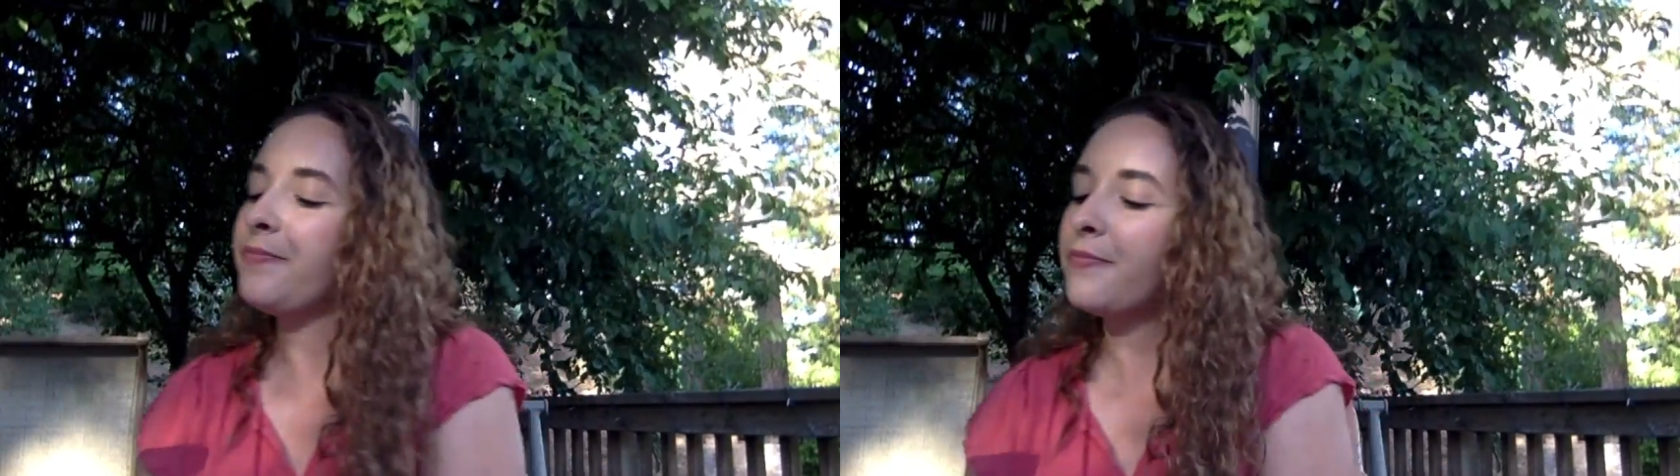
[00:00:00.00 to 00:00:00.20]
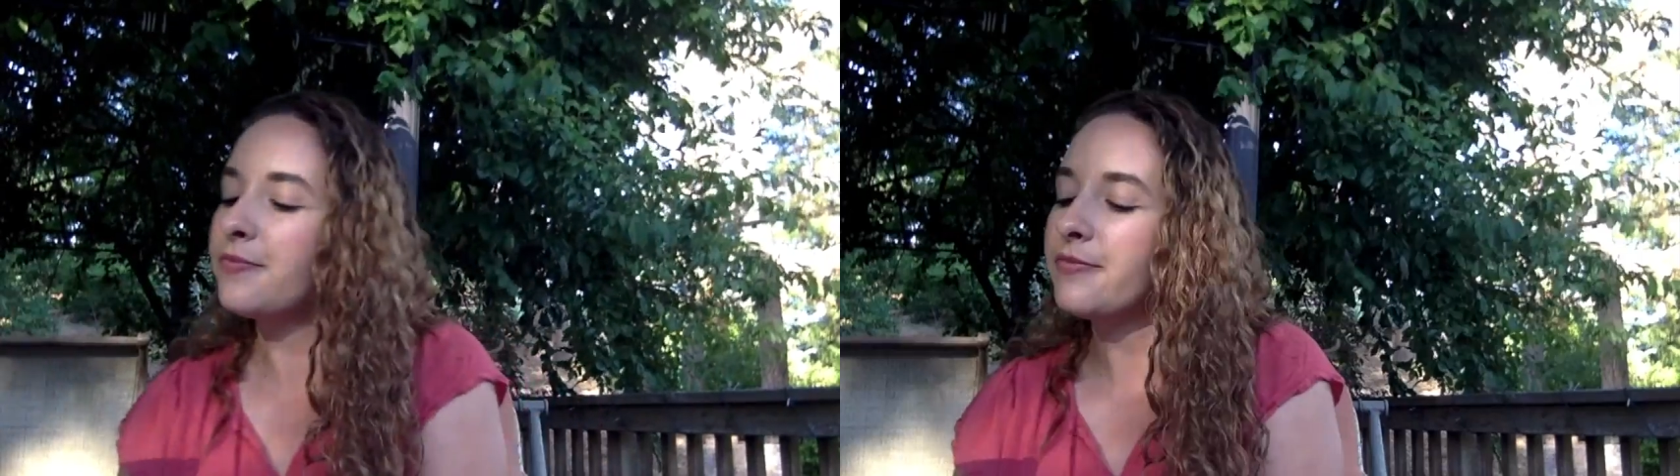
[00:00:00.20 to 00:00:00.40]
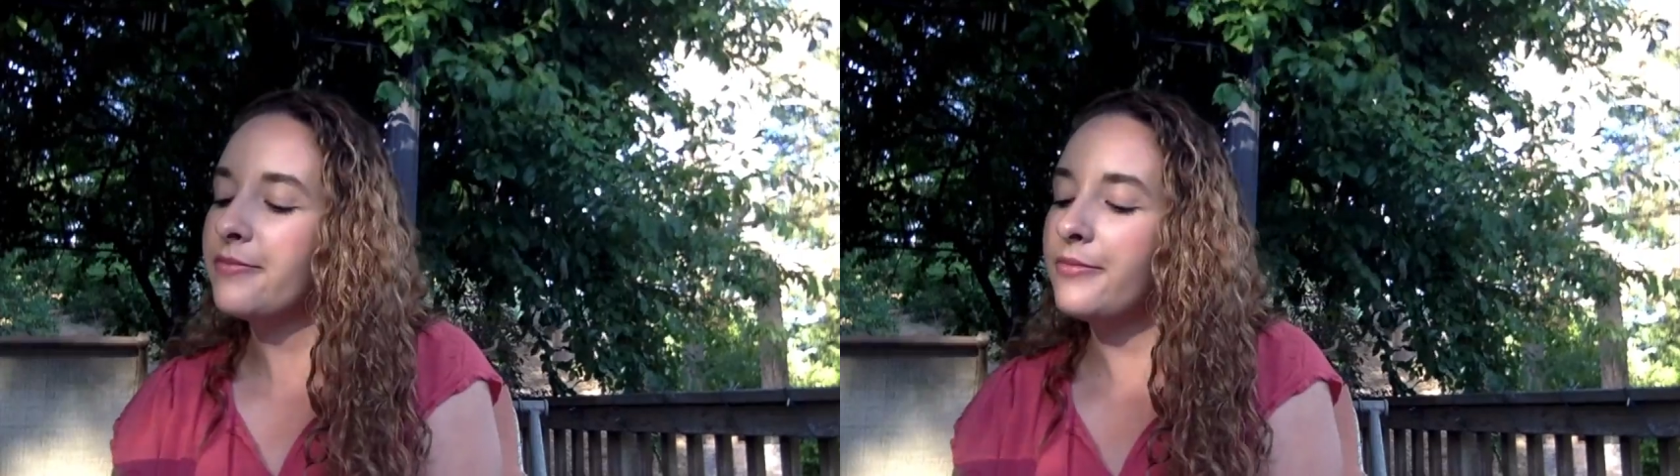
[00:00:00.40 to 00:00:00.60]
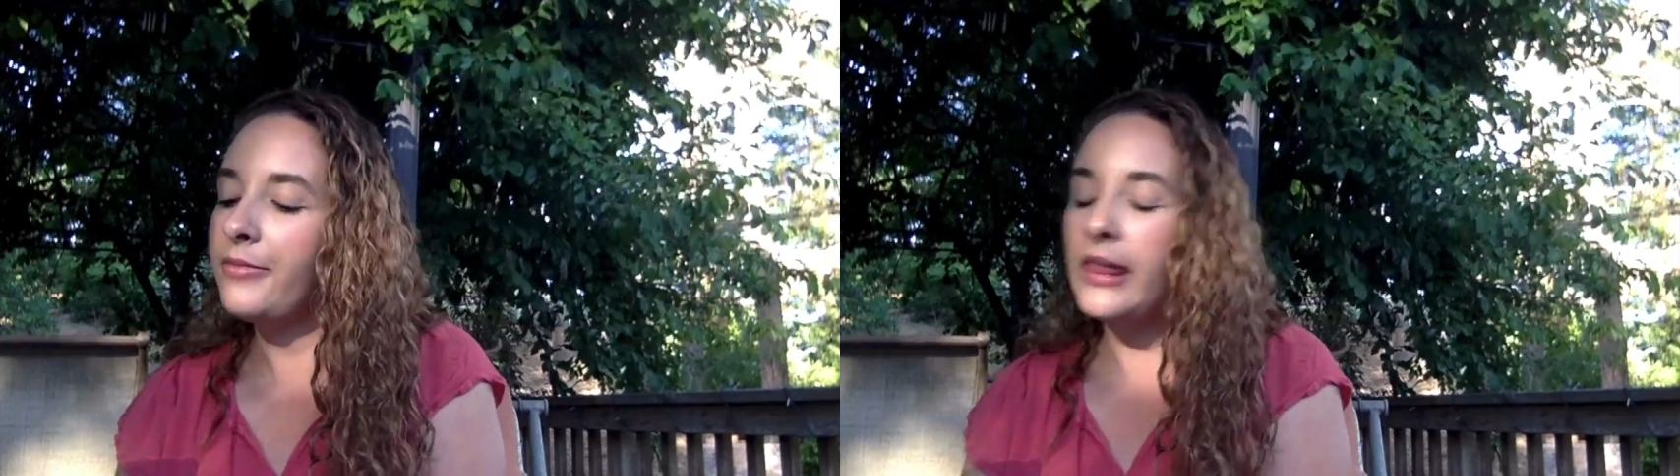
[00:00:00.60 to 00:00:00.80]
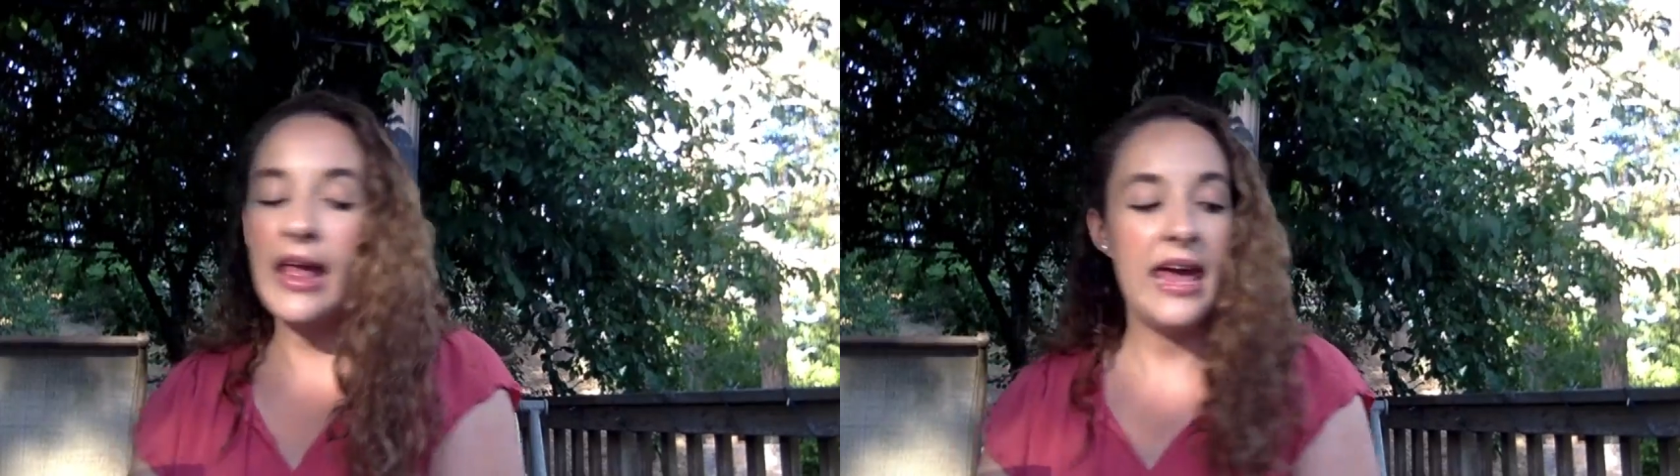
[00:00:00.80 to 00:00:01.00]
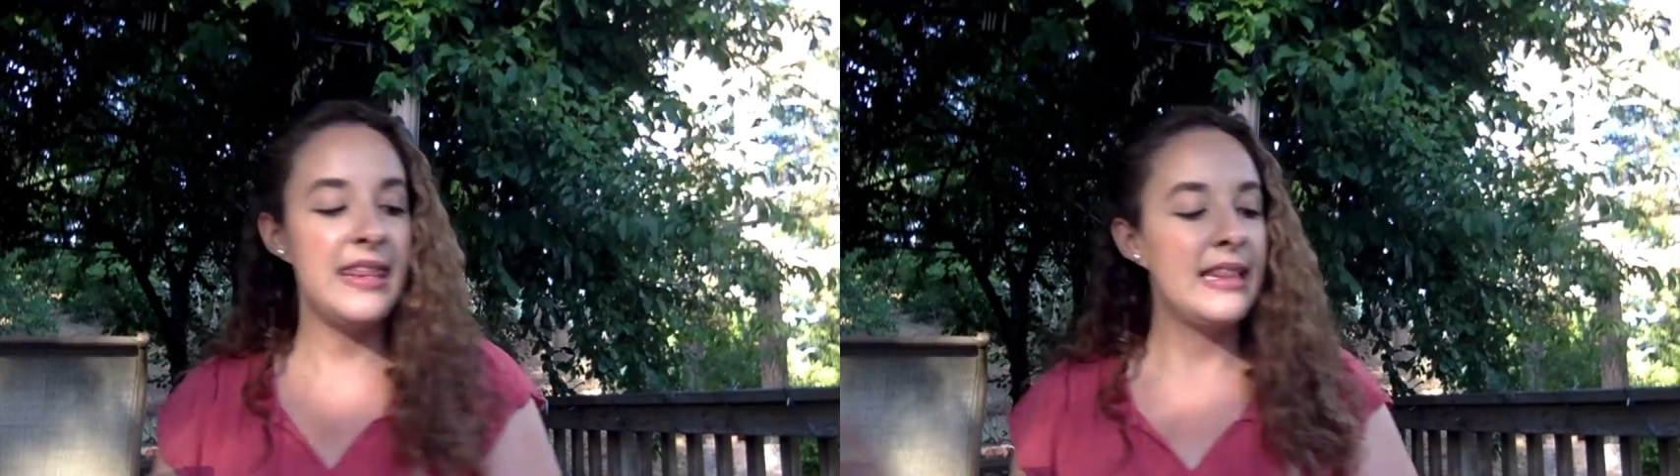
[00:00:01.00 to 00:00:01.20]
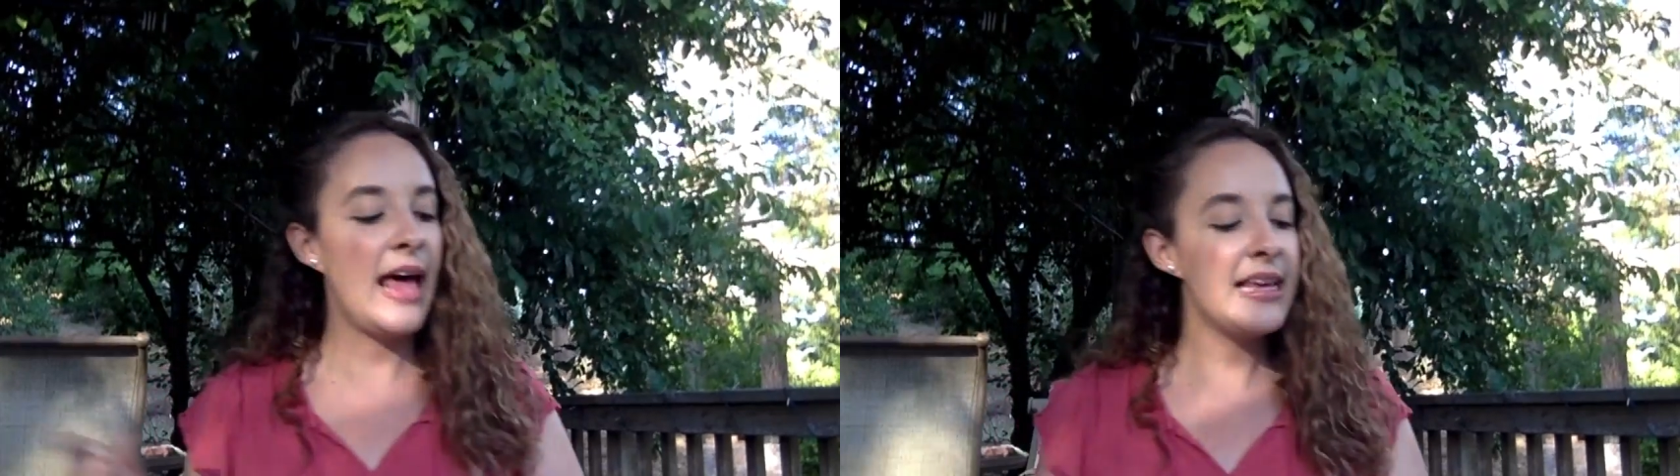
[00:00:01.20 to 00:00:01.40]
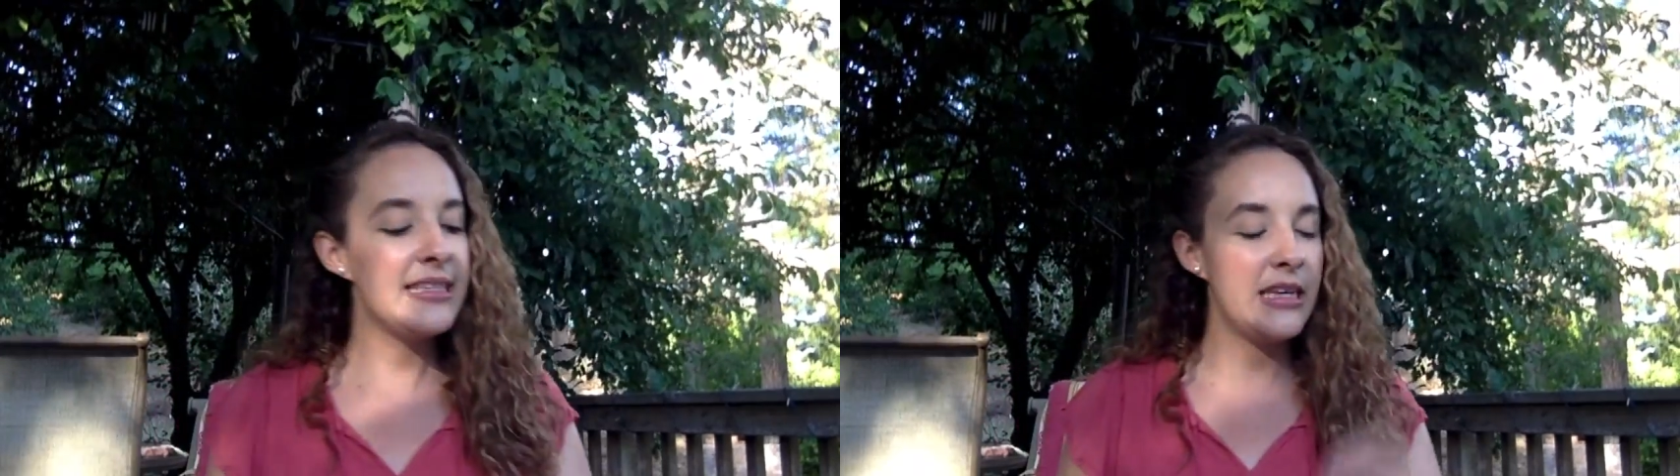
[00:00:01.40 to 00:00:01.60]
And then
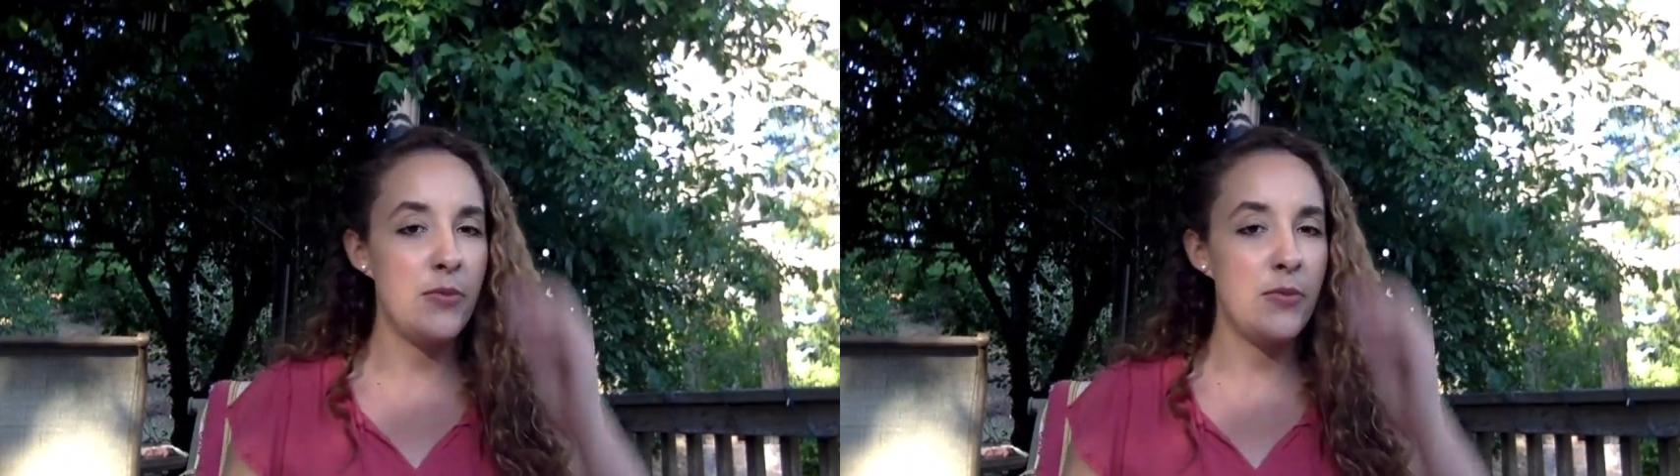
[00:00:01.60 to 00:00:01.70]
lastly,